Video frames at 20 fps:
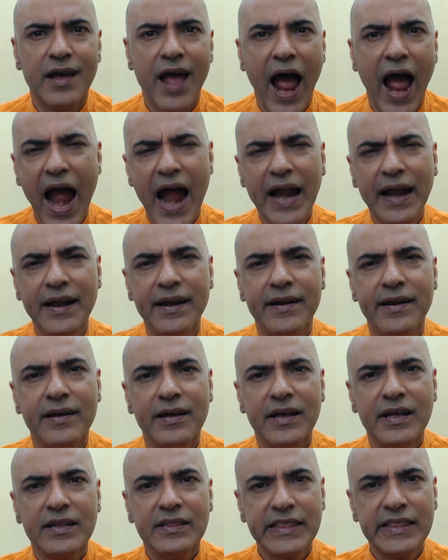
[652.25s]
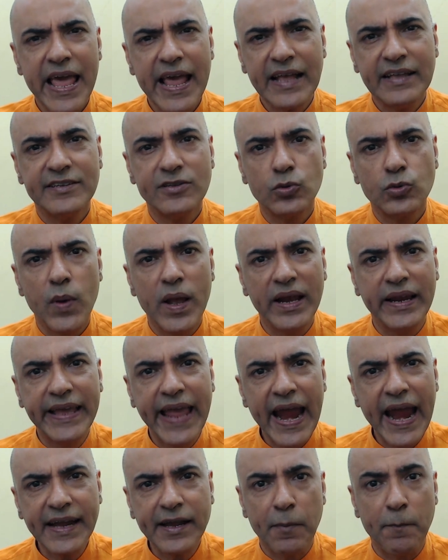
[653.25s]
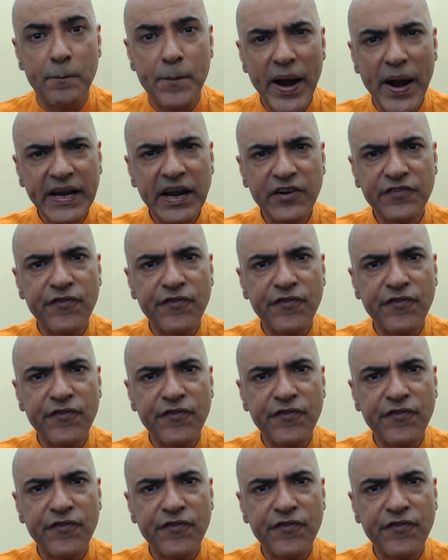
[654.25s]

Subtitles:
And things will get better